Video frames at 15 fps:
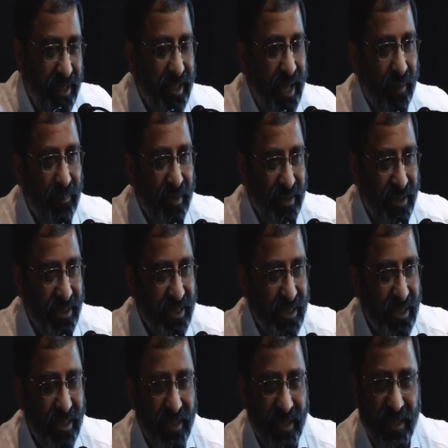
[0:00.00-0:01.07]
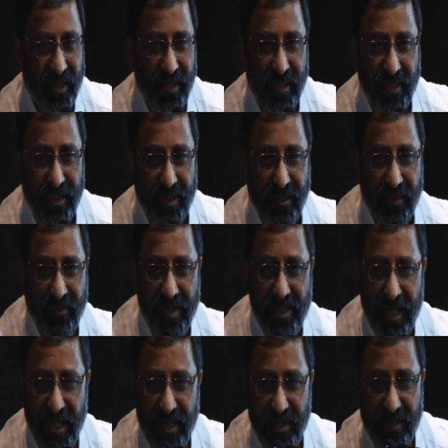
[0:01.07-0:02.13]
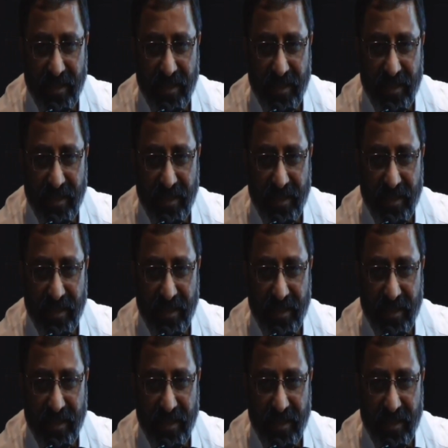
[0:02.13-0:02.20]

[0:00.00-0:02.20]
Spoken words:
It happens instantly, which